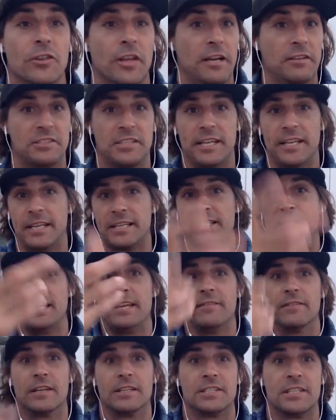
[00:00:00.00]
I was saying like
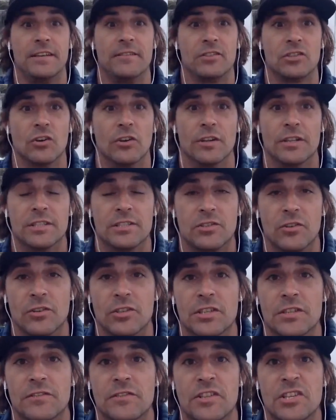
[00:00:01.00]
Steve, like Steve's going to this,
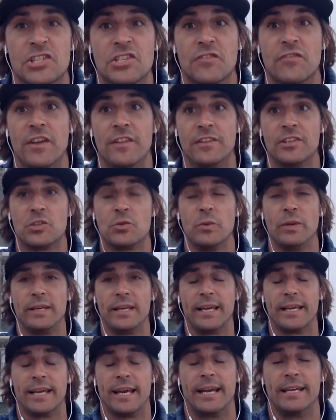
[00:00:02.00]
this, this event this
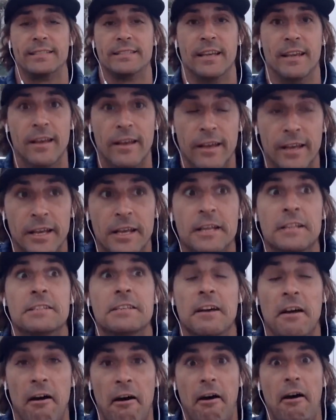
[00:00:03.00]
weekend, guys. It's
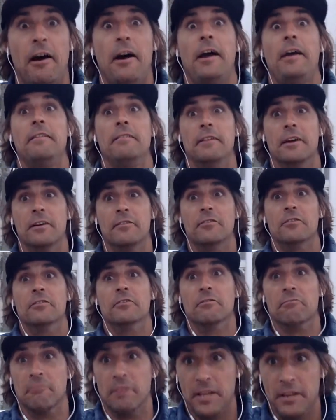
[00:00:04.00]
a high
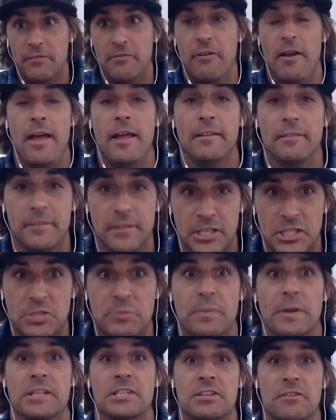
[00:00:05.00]
level event,
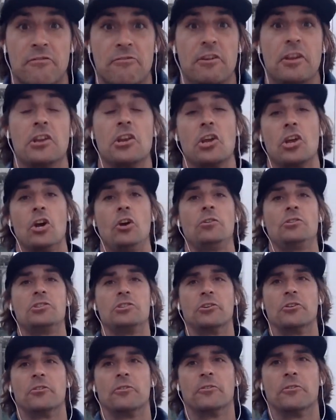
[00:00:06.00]
expensive thing to go
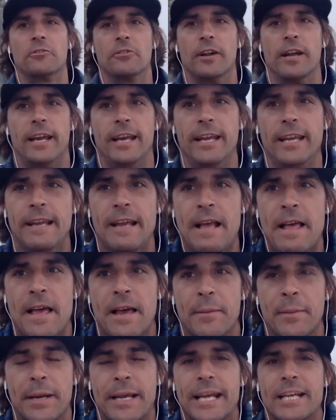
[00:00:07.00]
to, right?
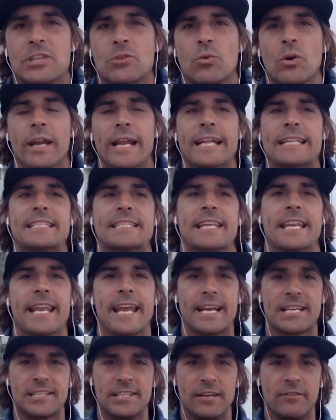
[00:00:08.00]
But guess what? It's the
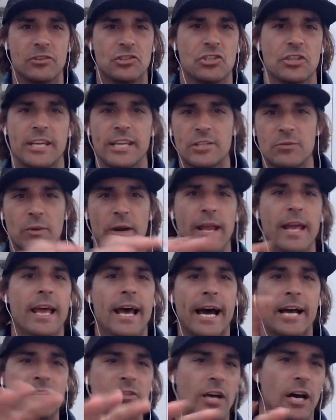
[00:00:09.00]
next level. So guess what?
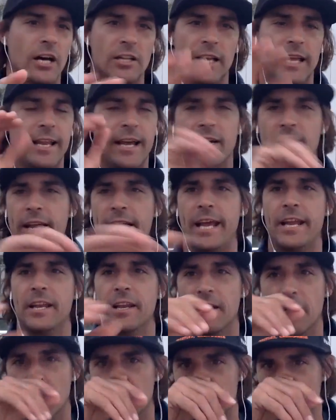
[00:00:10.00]
I just, and I'm going to end it
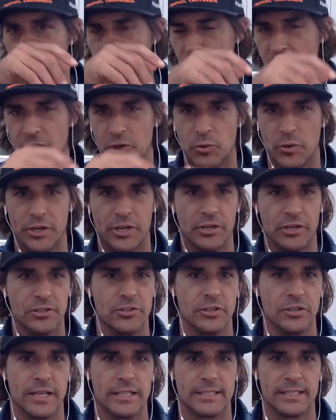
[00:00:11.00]
also really quick here
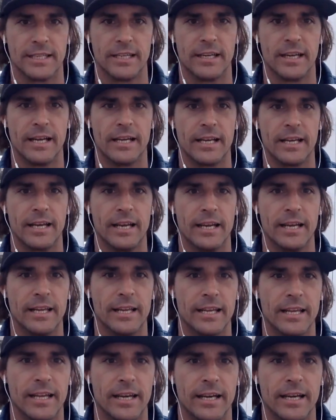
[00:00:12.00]
too, guys. I, I
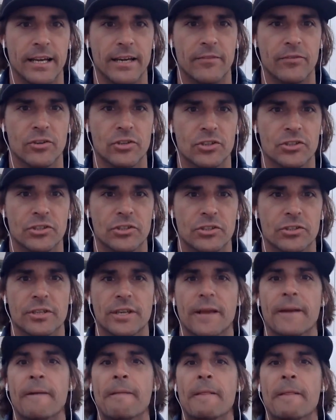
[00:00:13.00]
uh, for sure.
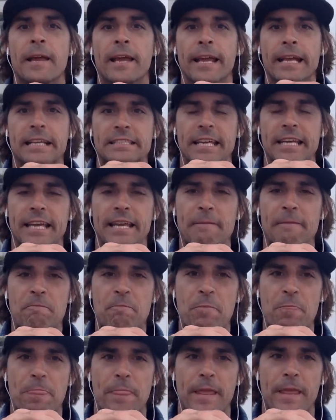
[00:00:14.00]
Okay, it's like
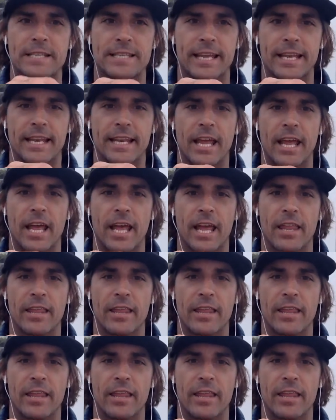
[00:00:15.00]
is that net,